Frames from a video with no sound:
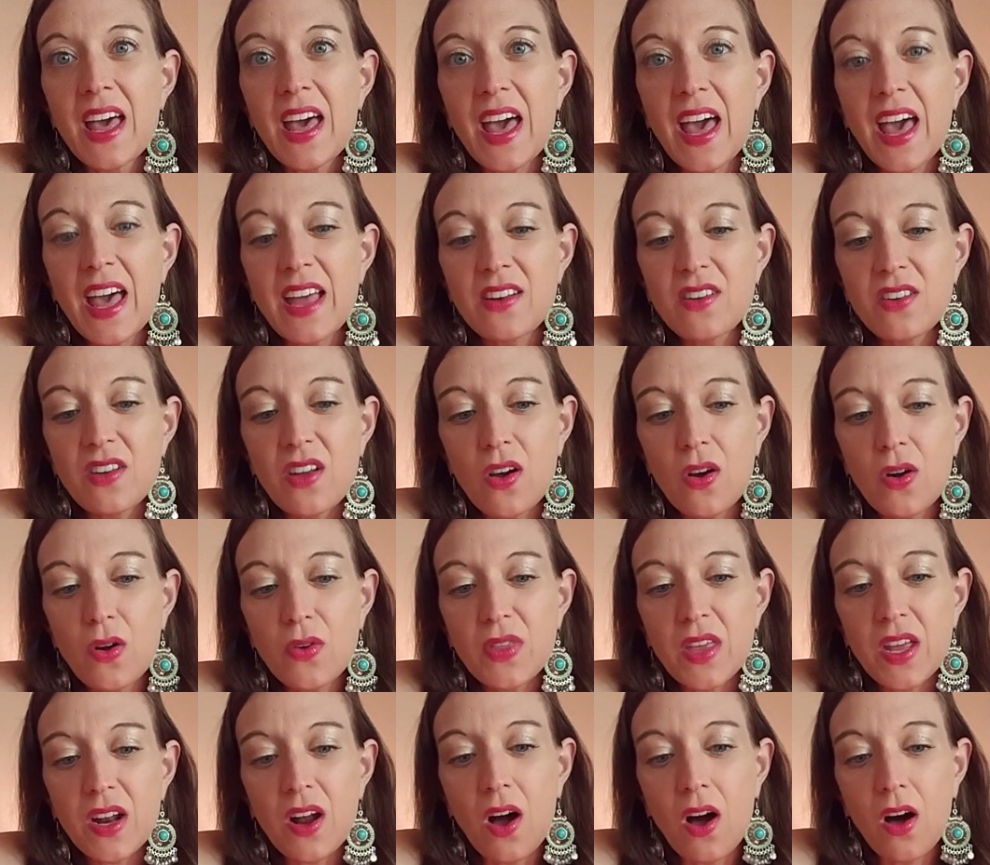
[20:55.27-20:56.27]
and know
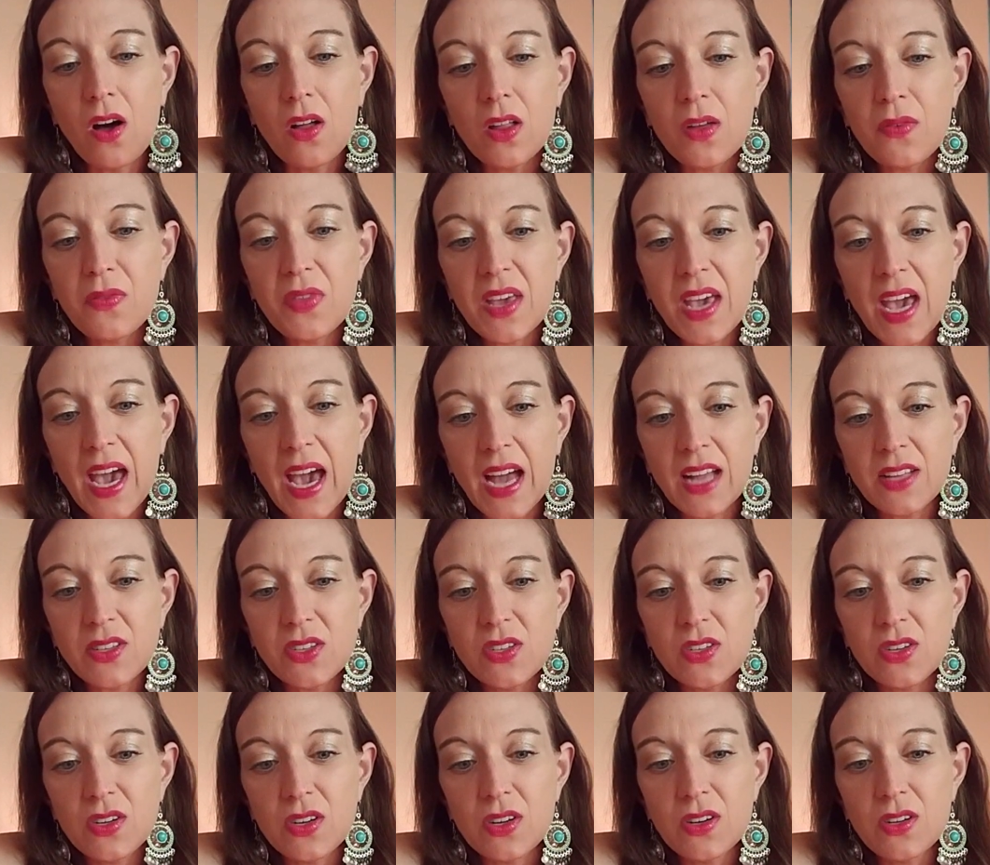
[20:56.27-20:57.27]
that all of the
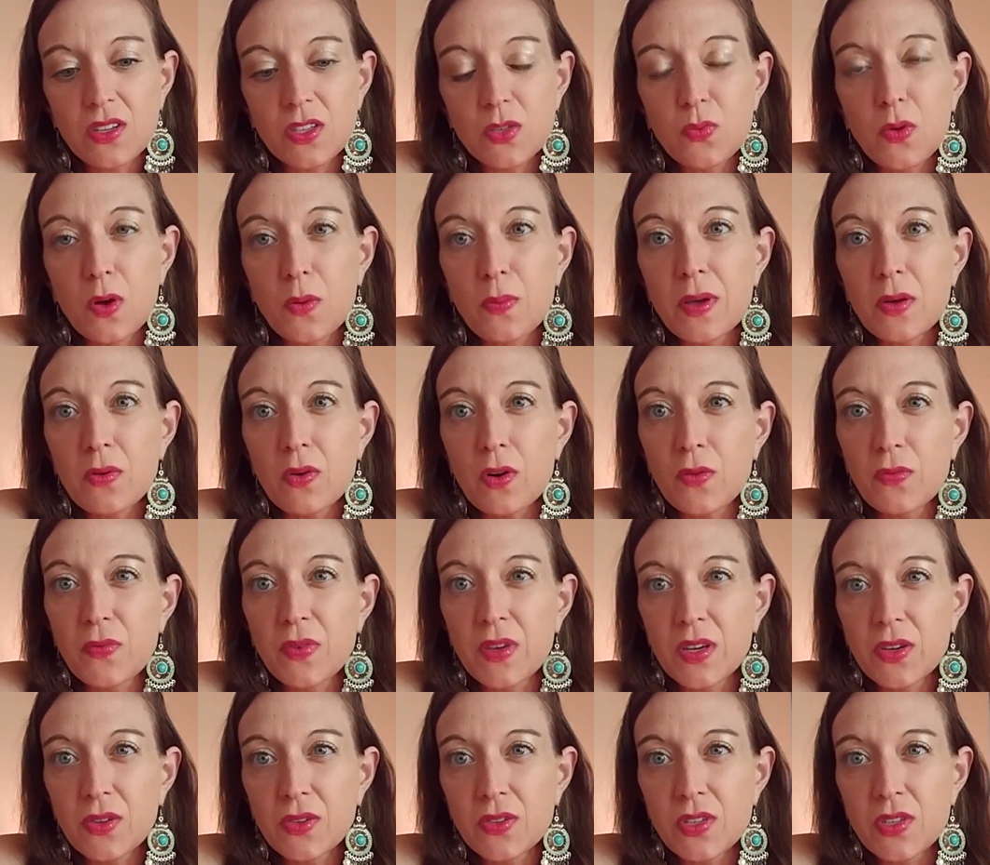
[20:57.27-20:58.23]
answers will be revealed